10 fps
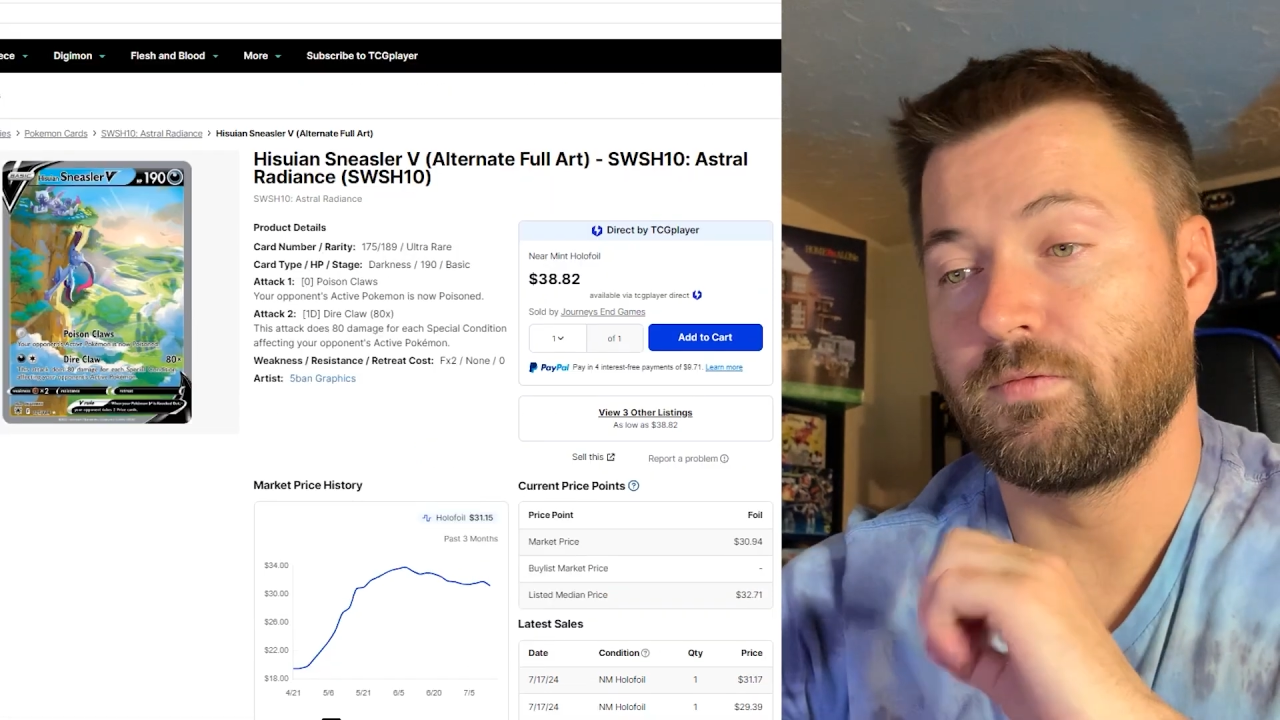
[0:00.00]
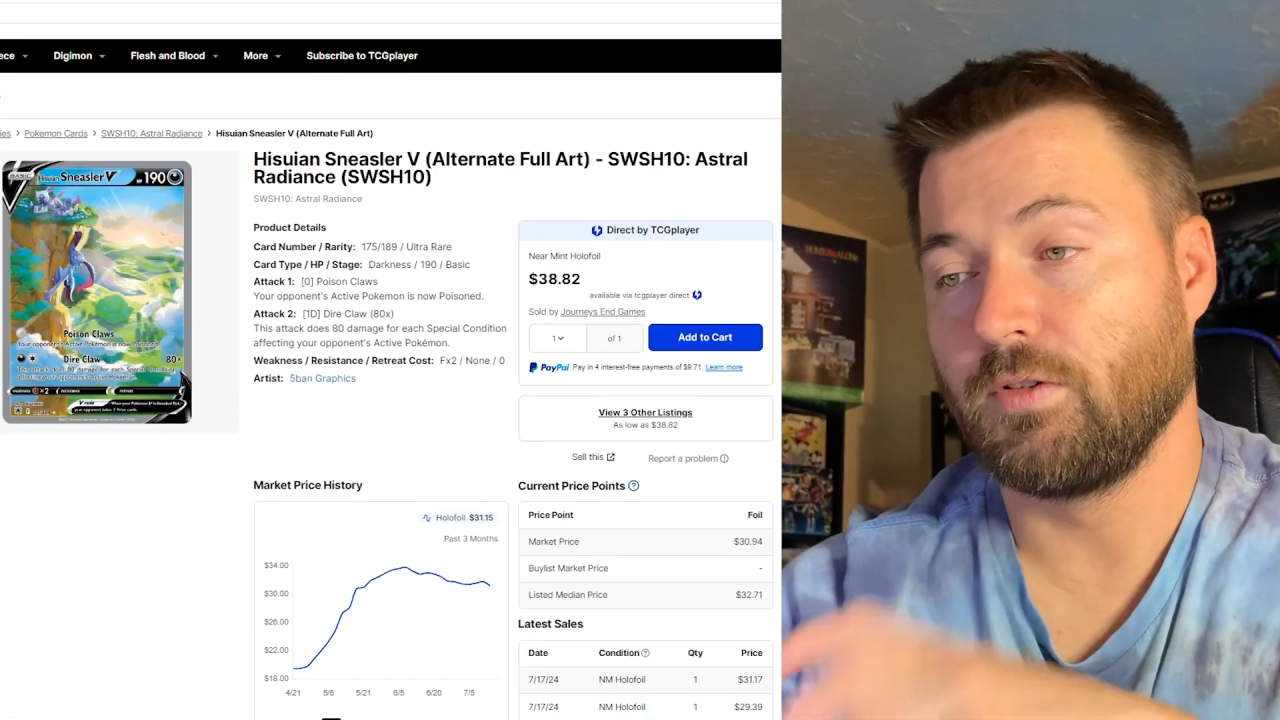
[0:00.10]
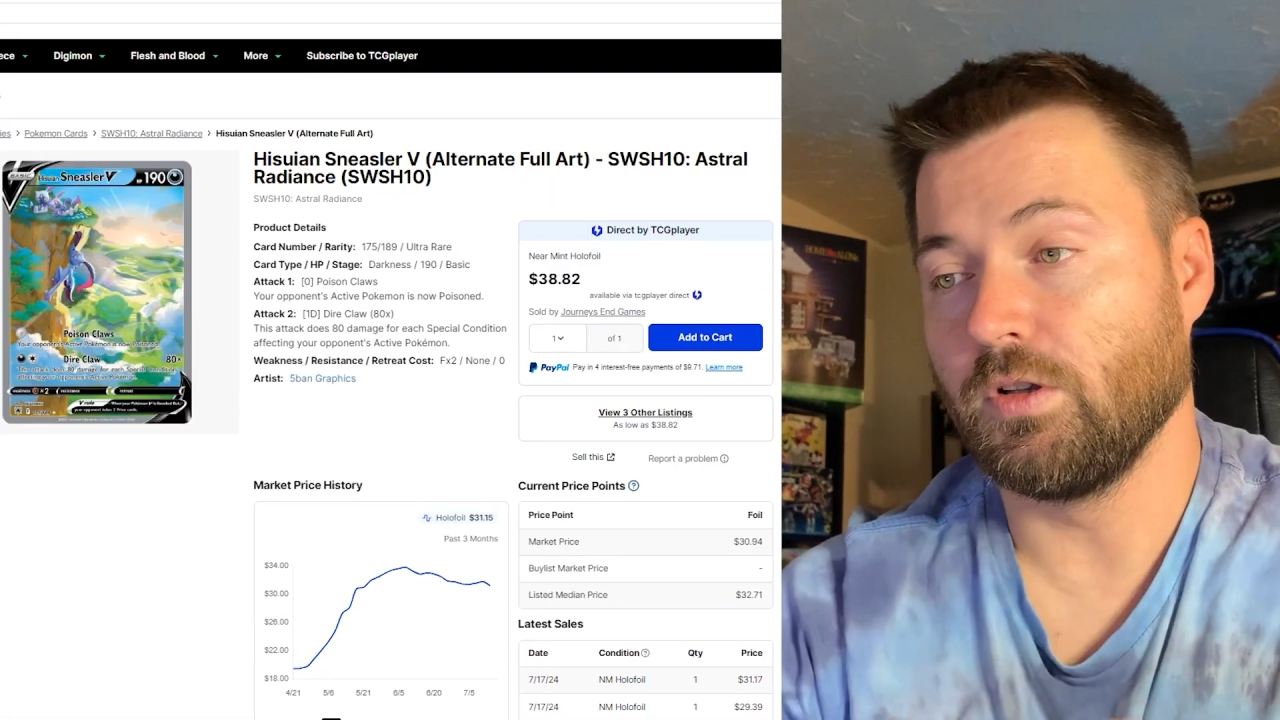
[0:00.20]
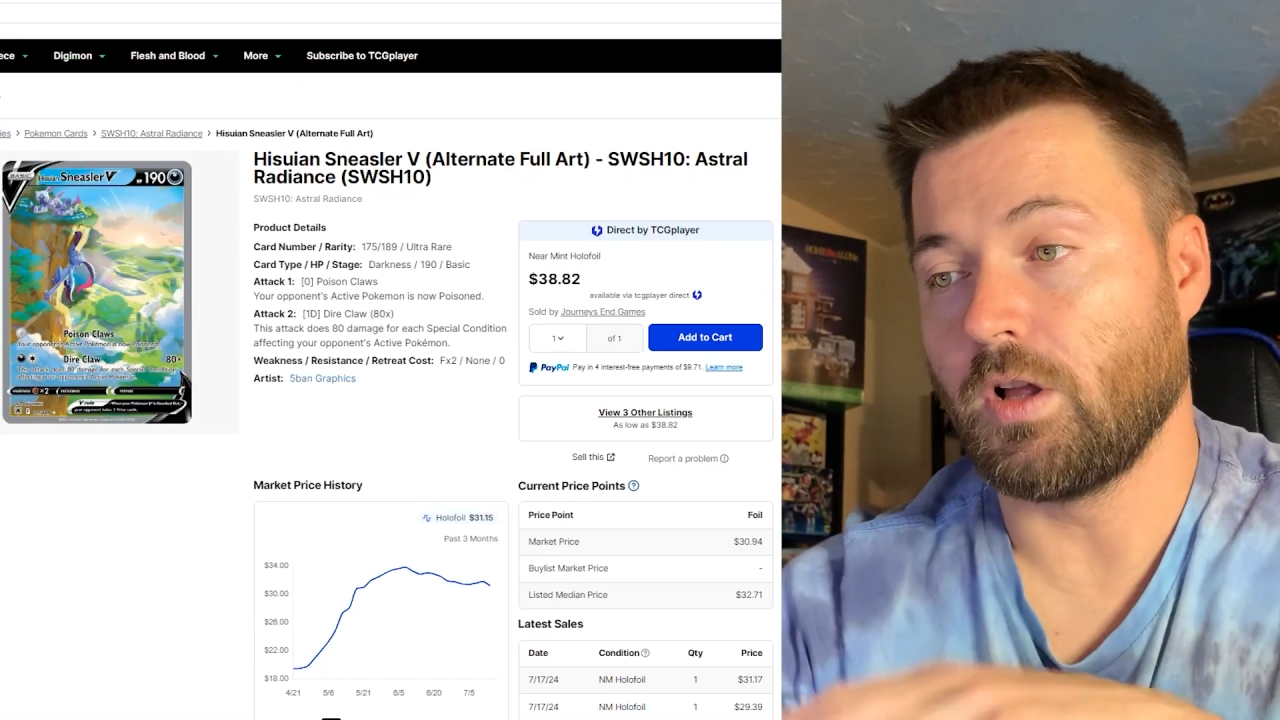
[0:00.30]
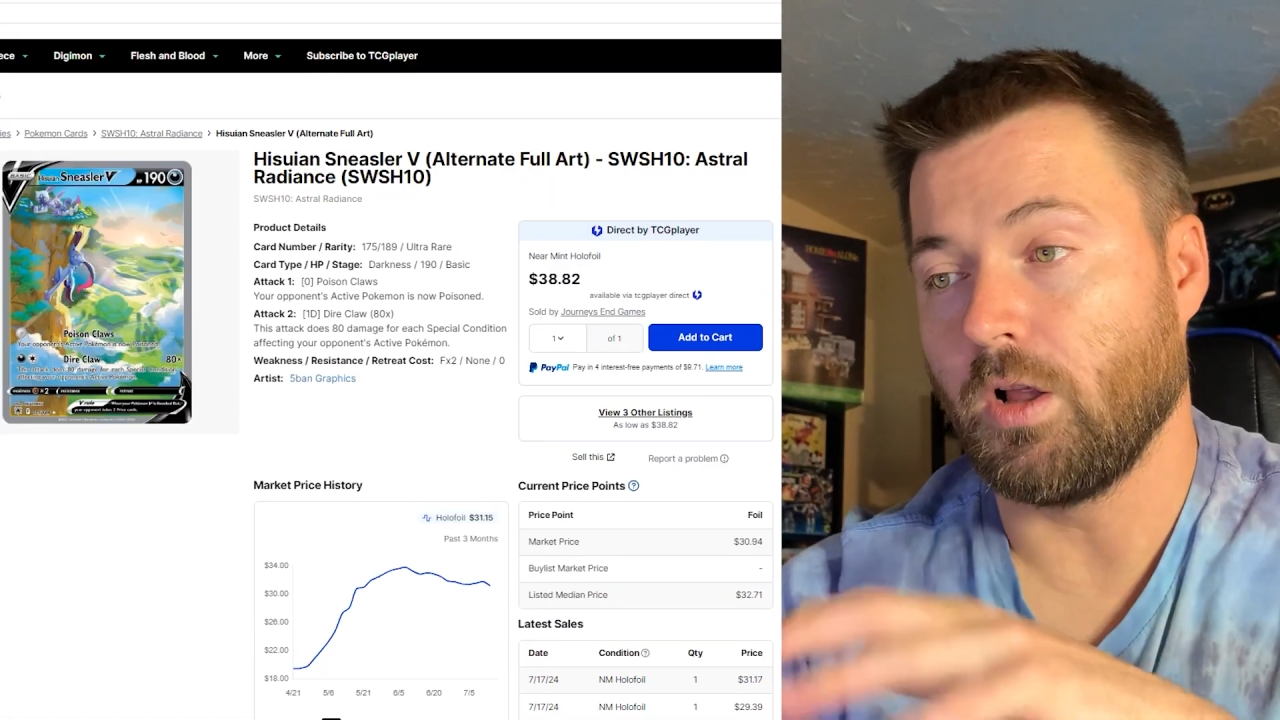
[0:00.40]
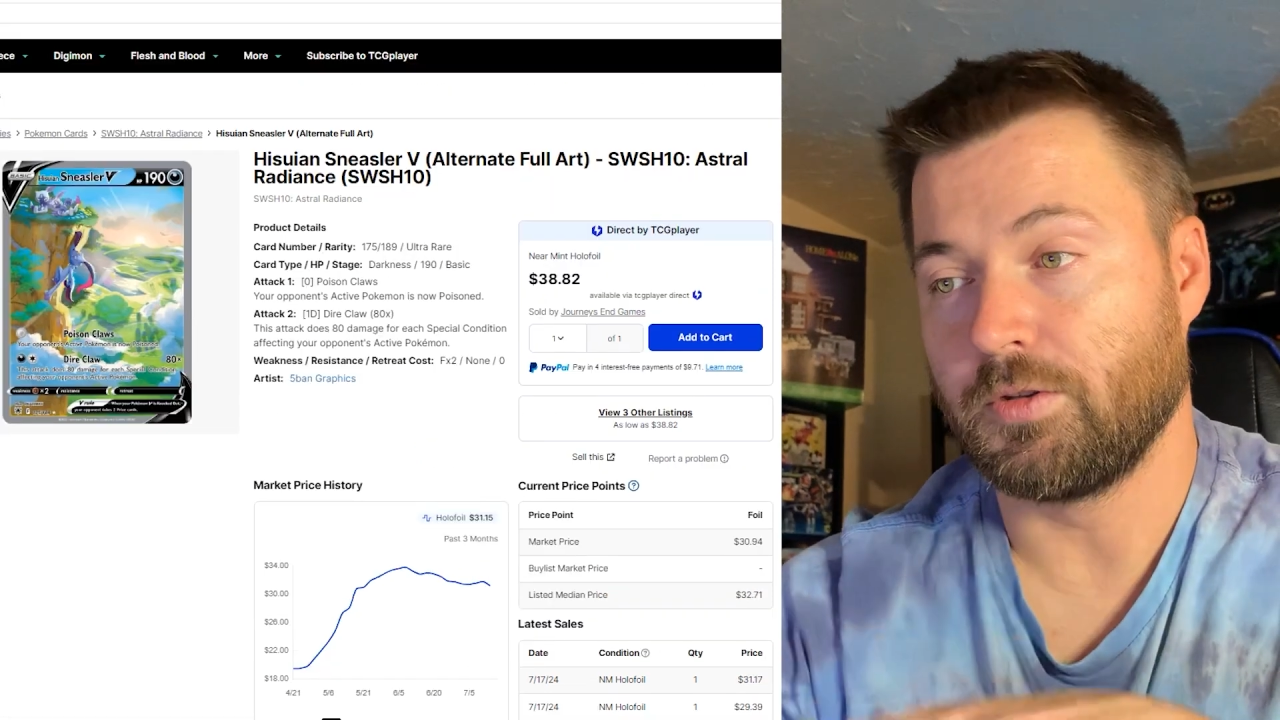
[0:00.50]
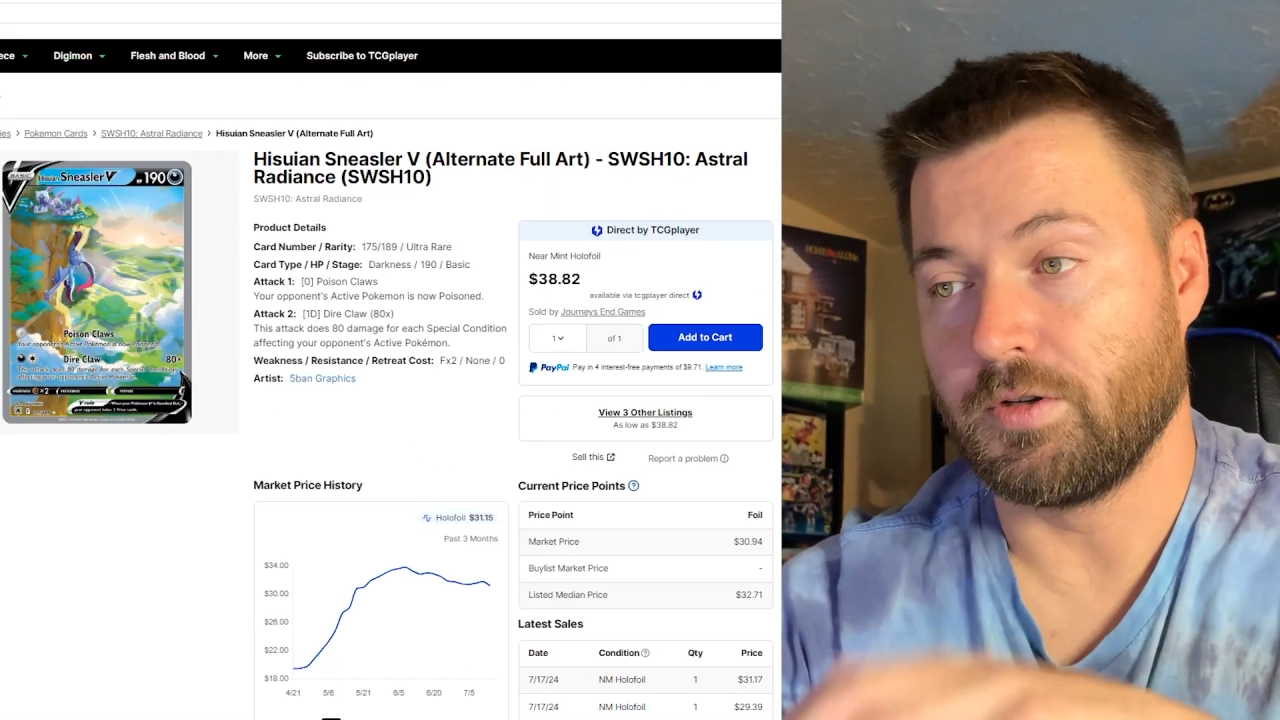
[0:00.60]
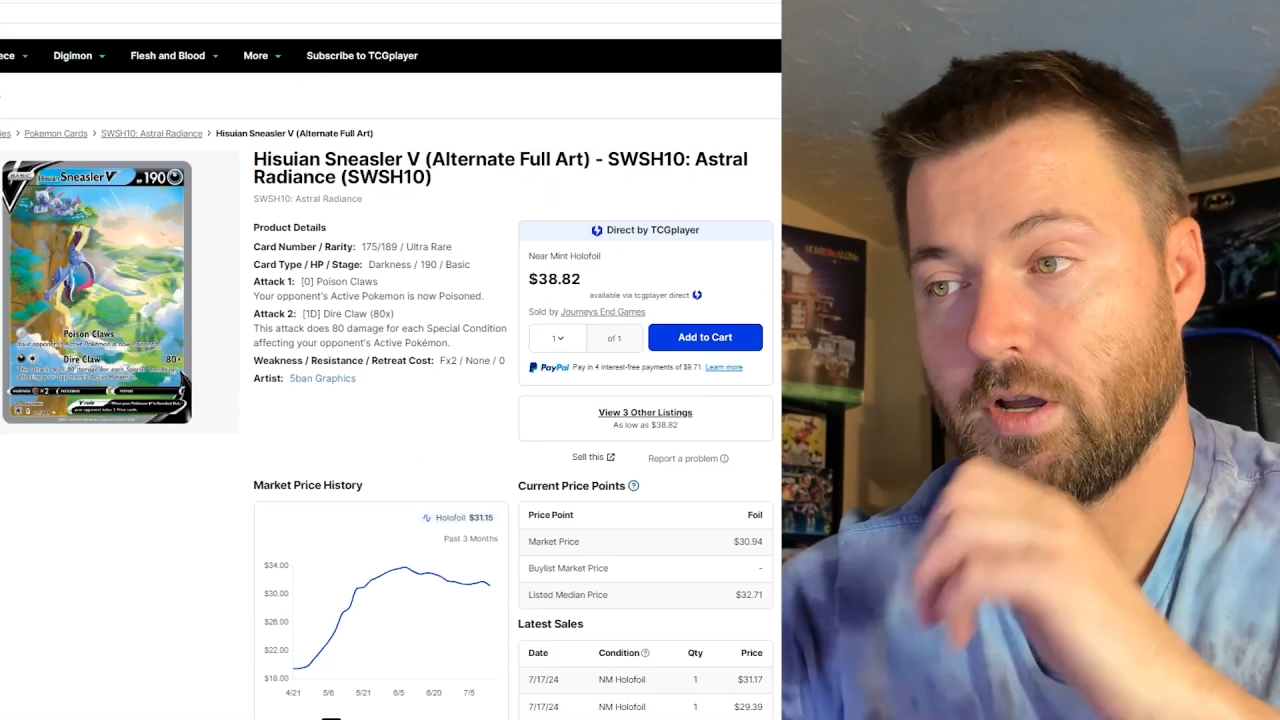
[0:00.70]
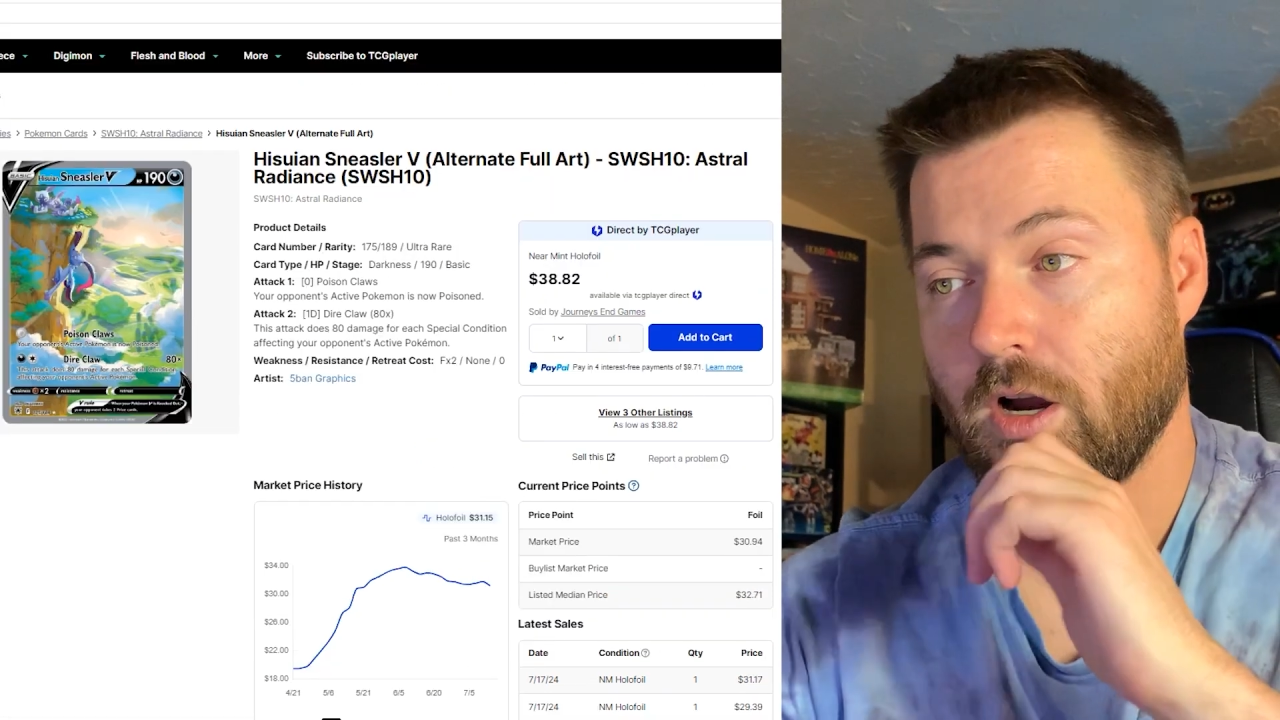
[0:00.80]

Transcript: full alternate